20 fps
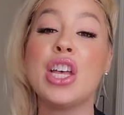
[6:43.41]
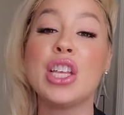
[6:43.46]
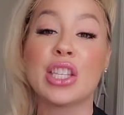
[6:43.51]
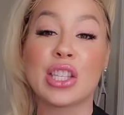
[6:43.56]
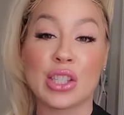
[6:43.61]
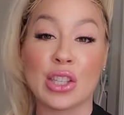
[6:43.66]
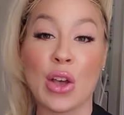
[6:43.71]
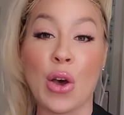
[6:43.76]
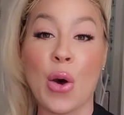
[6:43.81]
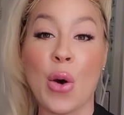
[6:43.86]

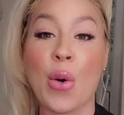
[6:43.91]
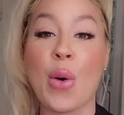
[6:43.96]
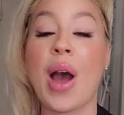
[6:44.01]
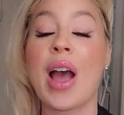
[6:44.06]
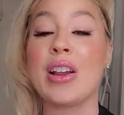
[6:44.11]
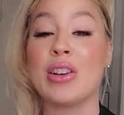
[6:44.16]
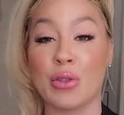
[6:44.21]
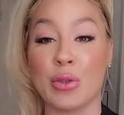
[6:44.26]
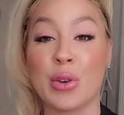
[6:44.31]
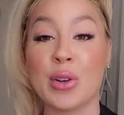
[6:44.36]
So
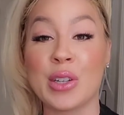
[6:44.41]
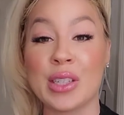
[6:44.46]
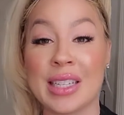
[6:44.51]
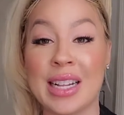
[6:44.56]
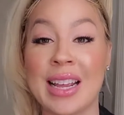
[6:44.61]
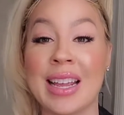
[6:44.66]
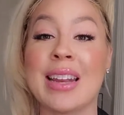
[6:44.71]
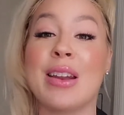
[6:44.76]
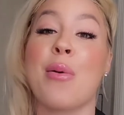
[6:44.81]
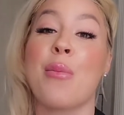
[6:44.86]
I drew hers
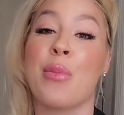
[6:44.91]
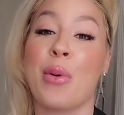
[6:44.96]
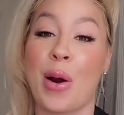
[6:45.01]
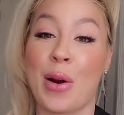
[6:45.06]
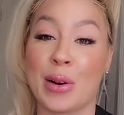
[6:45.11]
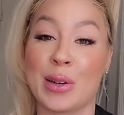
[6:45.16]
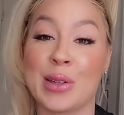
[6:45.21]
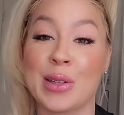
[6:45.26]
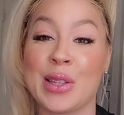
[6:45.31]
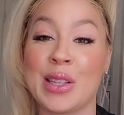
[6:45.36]
in,
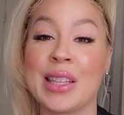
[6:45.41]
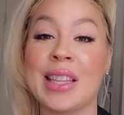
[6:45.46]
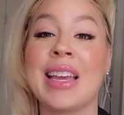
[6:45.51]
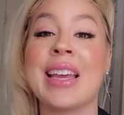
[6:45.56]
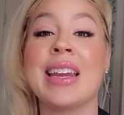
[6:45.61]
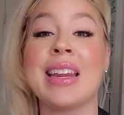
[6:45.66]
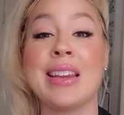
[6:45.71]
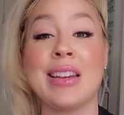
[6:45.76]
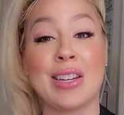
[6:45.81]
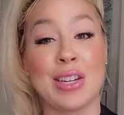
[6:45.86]
brought her to the
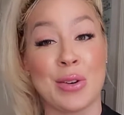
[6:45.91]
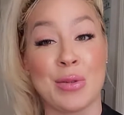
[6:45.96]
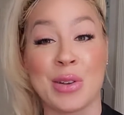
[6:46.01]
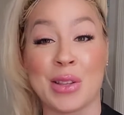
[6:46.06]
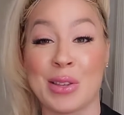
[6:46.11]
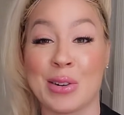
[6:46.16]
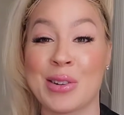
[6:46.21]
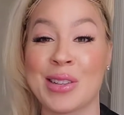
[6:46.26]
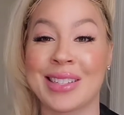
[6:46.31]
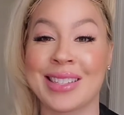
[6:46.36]
lady. She
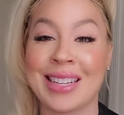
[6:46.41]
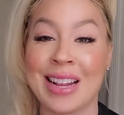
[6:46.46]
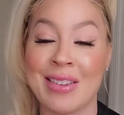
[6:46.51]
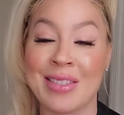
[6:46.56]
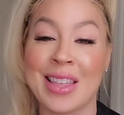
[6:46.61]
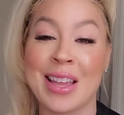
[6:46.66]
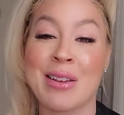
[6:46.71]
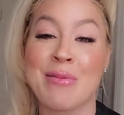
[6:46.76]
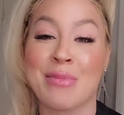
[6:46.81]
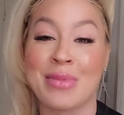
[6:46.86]
went through the same
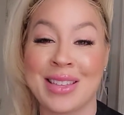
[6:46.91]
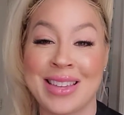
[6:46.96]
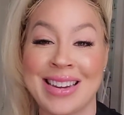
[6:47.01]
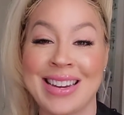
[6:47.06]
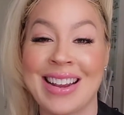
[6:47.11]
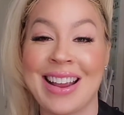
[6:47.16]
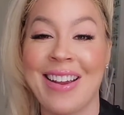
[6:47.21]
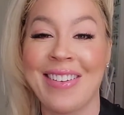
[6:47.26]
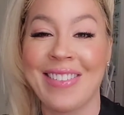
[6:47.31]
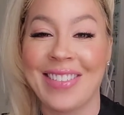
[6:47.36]
thing,
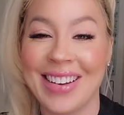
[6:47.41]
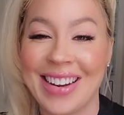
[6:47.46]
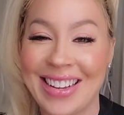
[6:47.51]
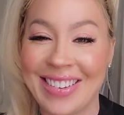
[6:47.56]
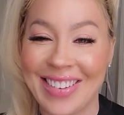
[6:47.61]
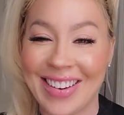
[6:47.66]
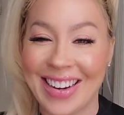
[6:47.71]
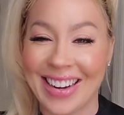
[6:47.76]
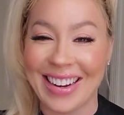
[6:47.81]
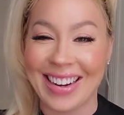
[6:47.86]
bleeding
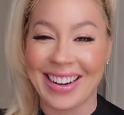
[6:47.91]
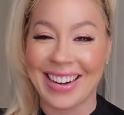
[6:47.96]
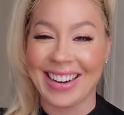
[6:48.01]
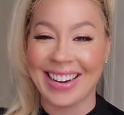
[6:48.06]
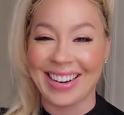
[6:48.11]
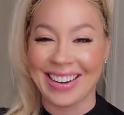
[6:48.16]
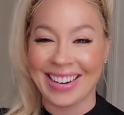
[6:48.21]
everywhere.